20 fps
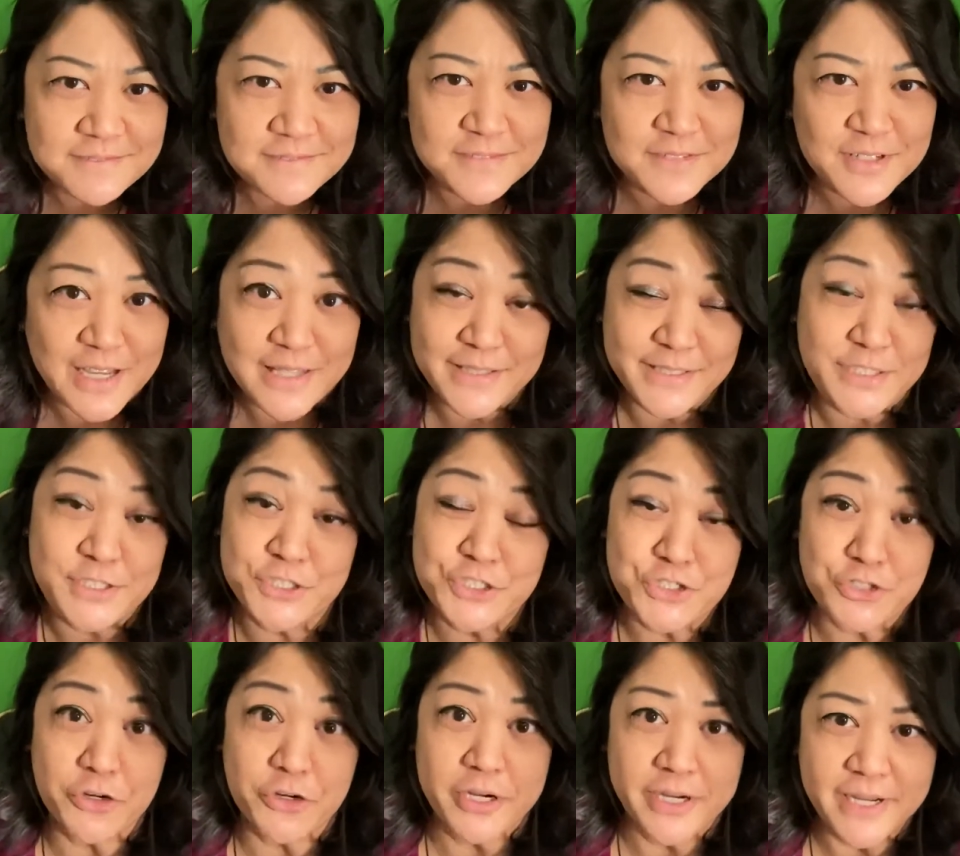at least the
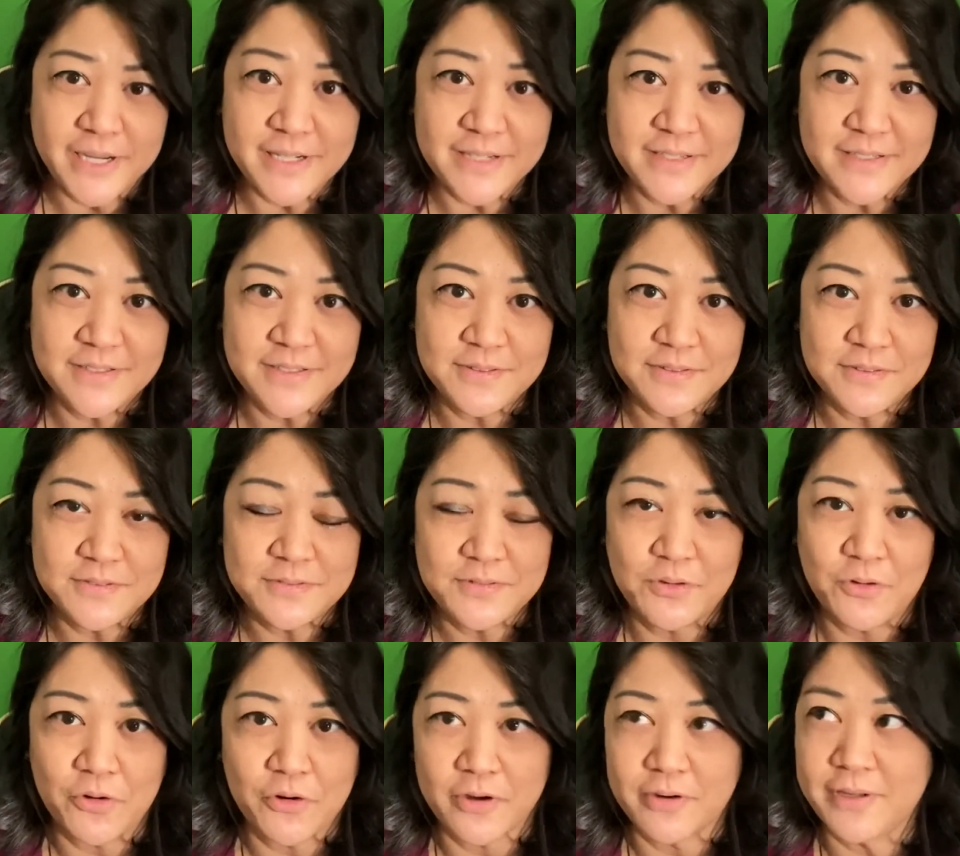jury,
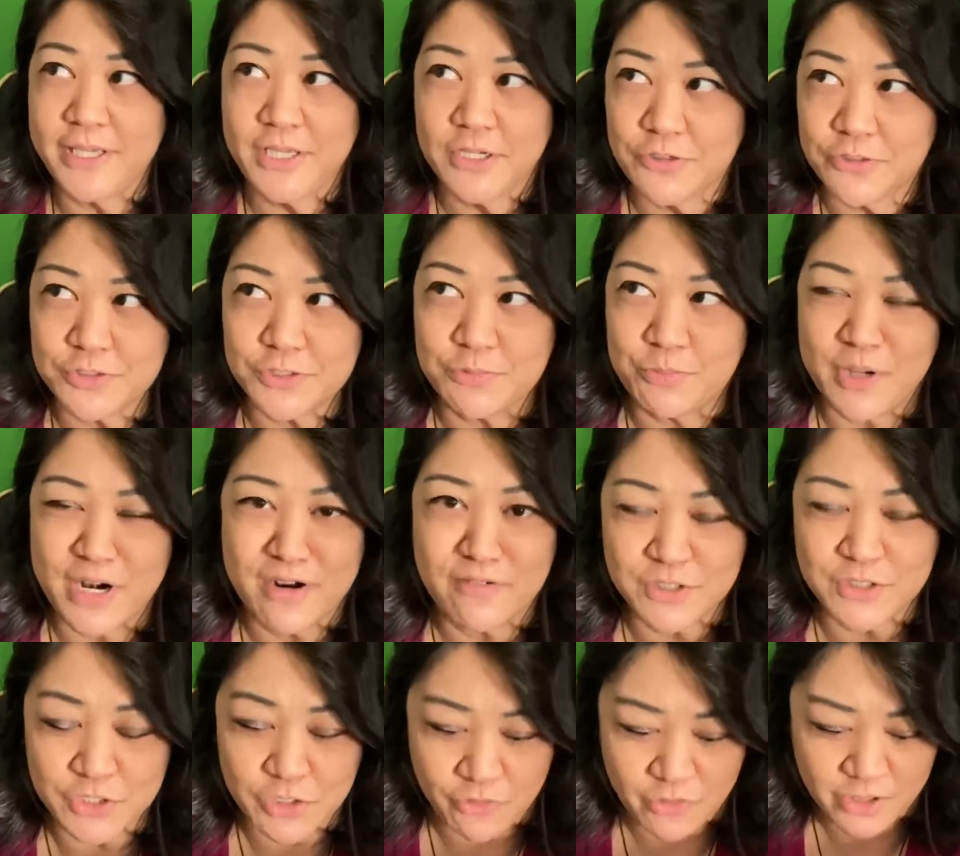or hears
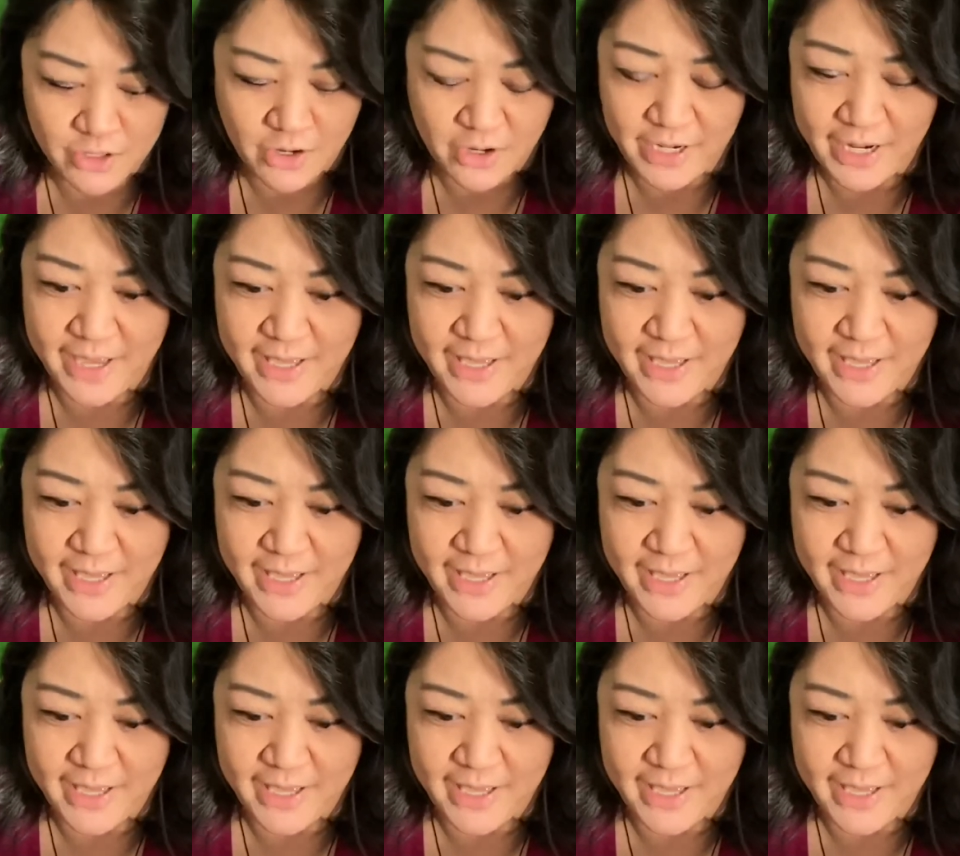whatever's going on.